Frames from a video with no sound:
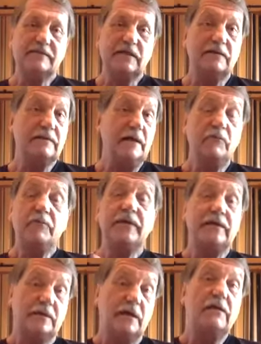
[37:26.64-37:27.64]
that would be
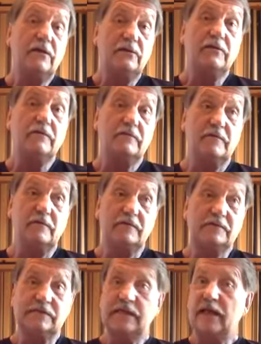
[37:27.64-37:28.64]
another
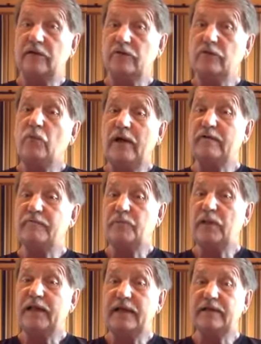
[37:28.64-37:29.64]
standard way of
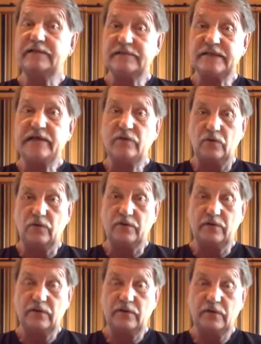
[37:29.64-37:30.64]
playing a D
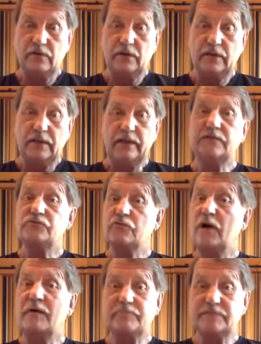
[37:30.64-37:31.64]
chord in
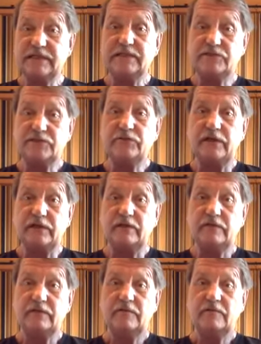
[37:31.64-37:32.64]
drop D
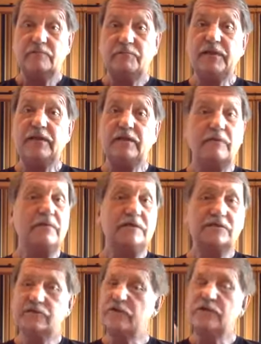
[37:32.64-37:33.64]
tuning
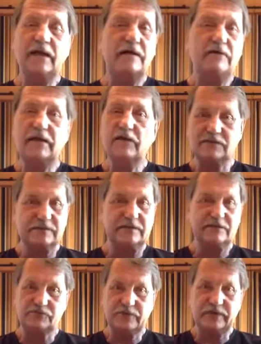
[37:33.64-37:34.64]
because you can now hit all
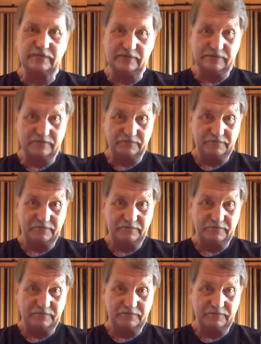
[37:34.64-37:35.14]
six strings.